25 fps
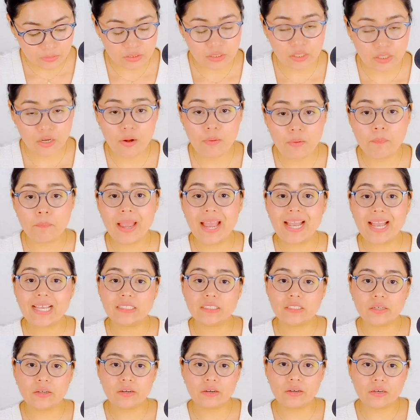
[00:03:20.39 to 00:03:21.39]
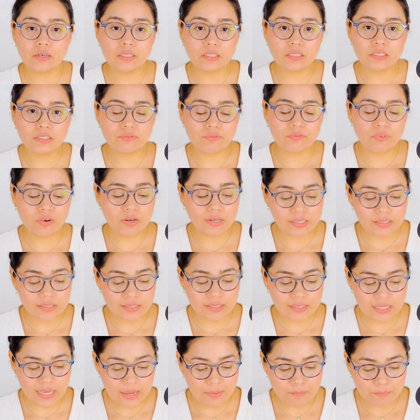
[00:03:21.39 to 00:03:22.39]
certain past hurts, for
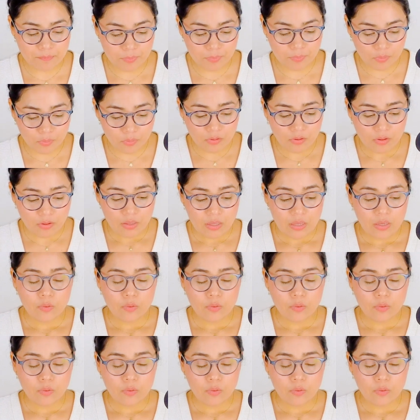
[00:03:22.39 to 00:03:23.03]
example.